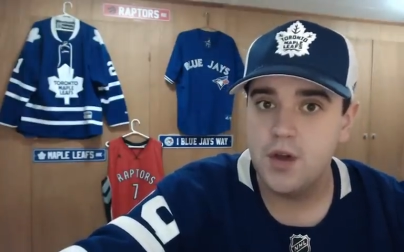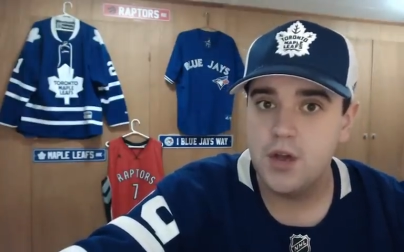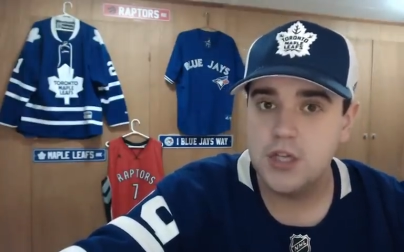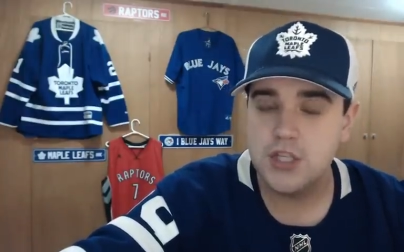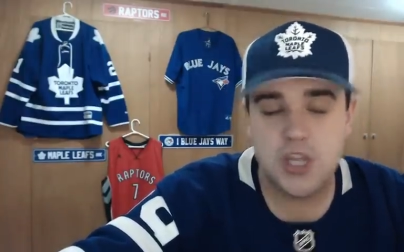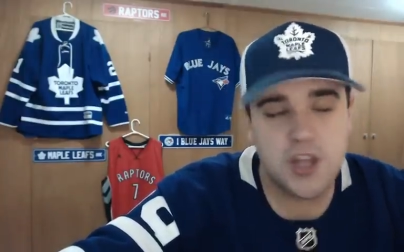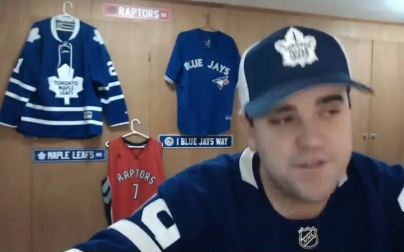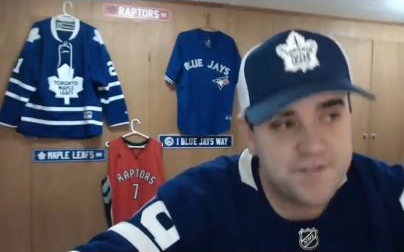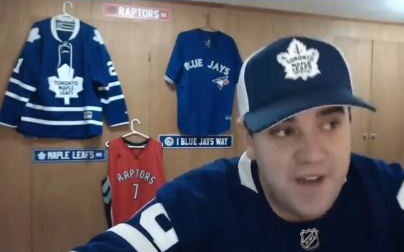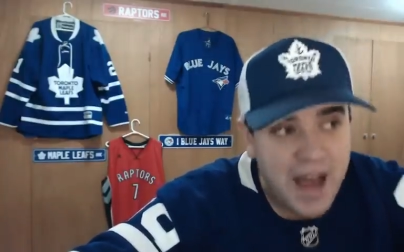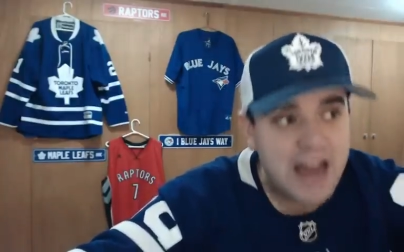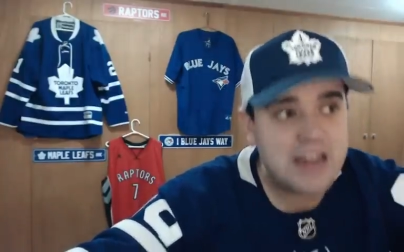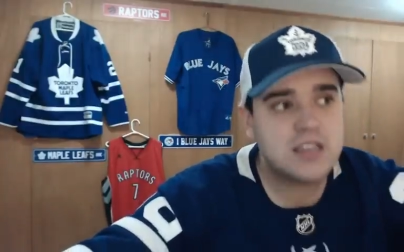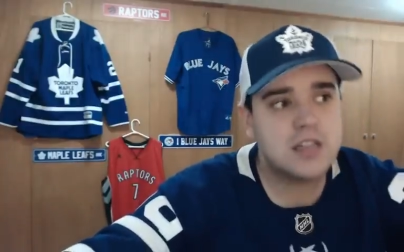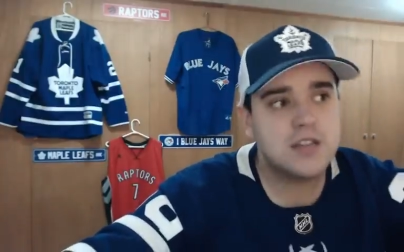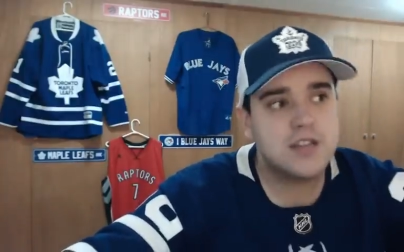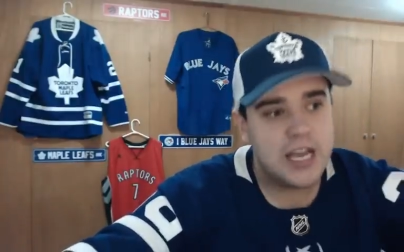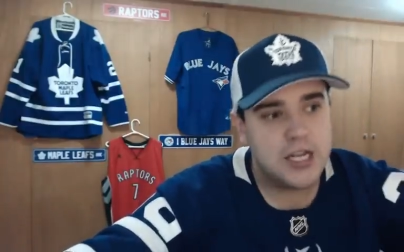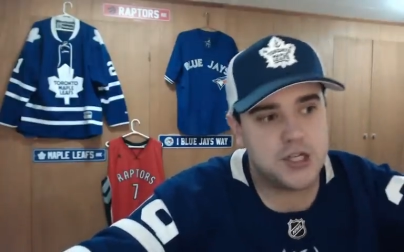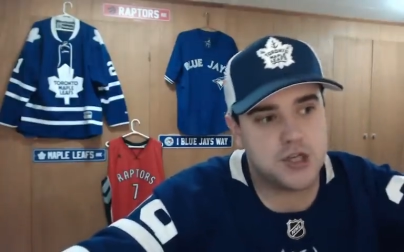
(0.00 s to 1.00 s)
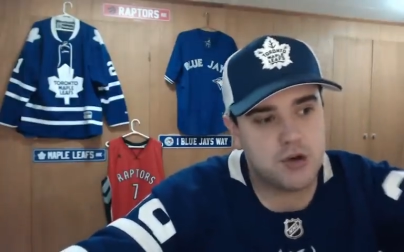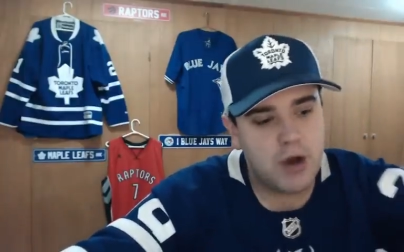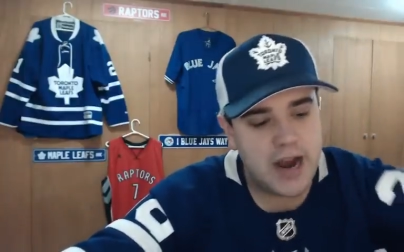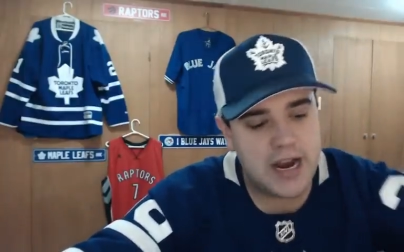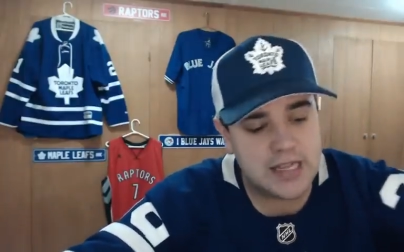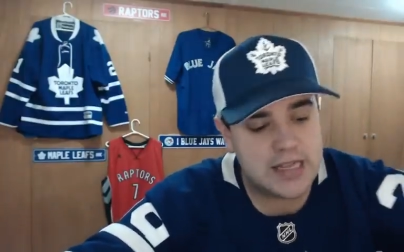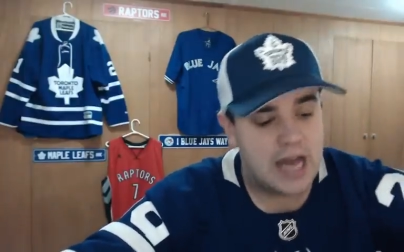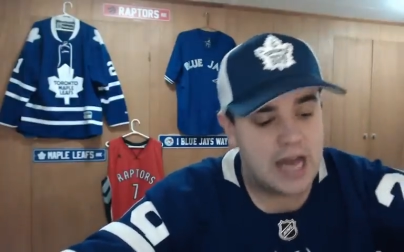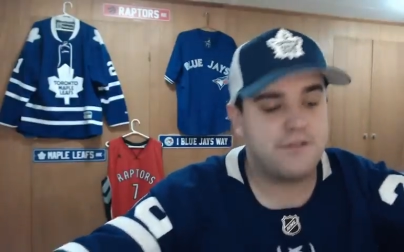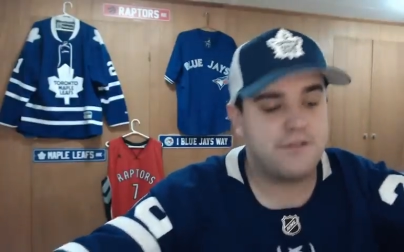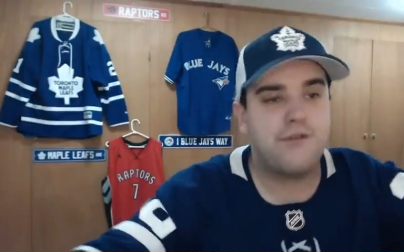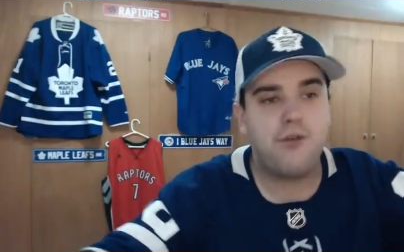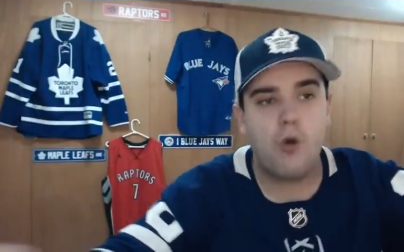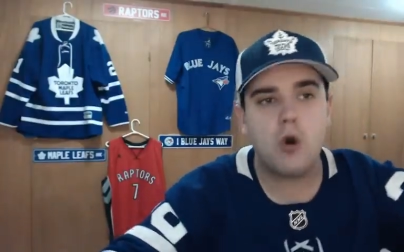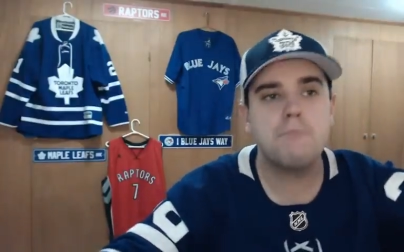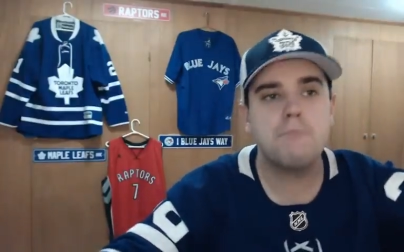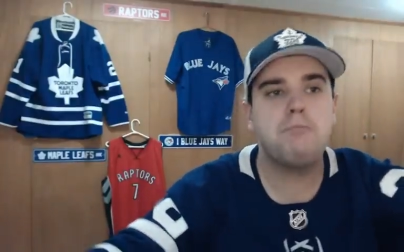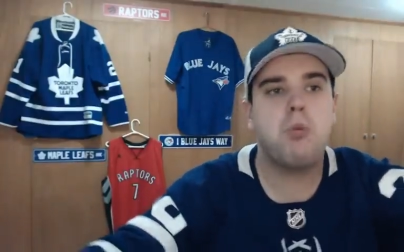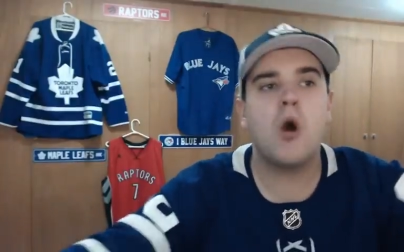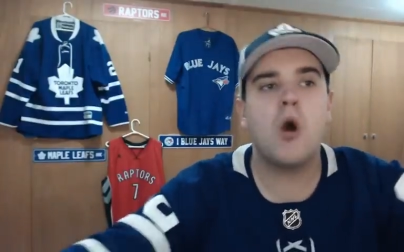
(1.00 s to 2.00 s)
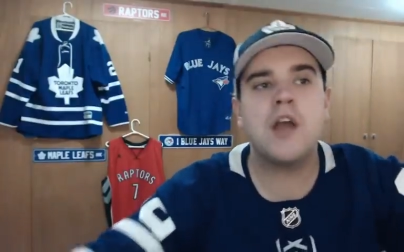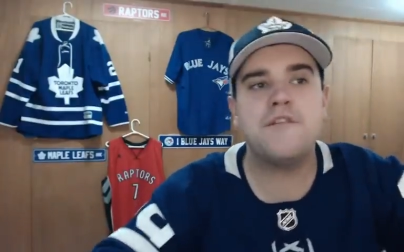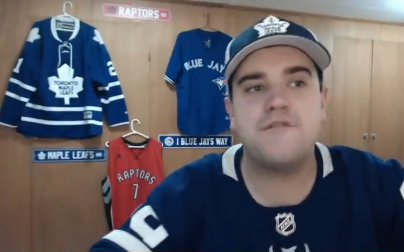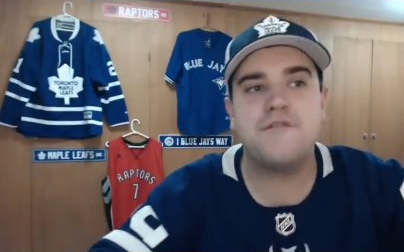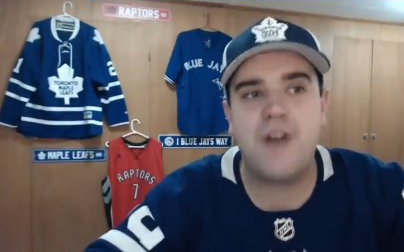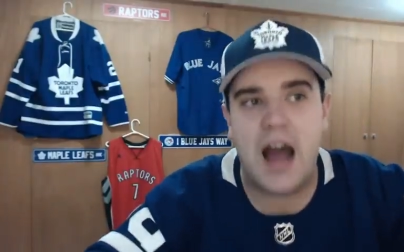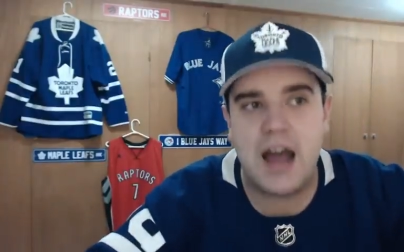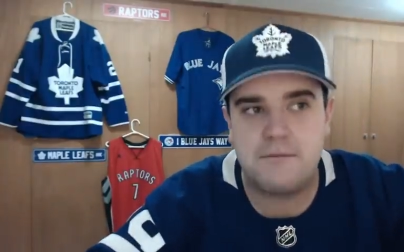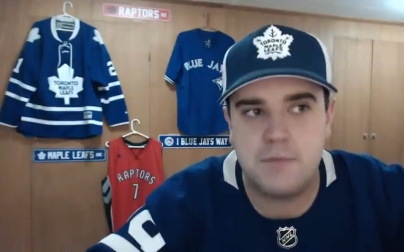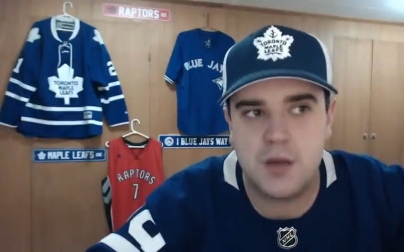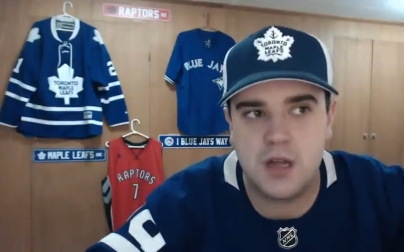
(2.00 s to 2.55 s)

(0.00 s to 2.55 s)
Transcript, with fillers: So the fact that they traded that $4.5